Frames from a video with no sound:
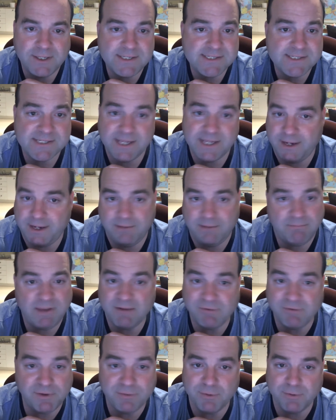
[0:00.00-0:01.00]
Say
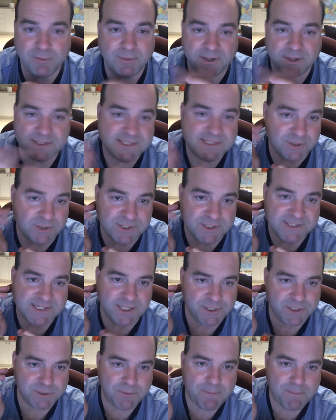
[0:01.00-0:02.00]
every 3 months they'll just
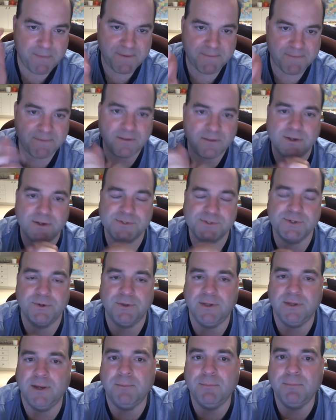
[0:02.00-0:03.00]
send you a certain
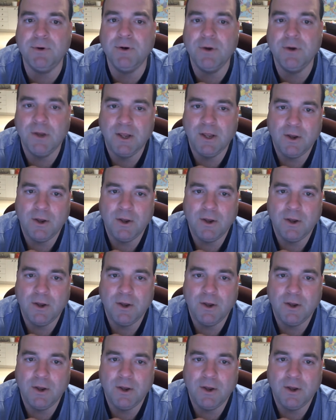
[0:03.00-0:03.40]
number,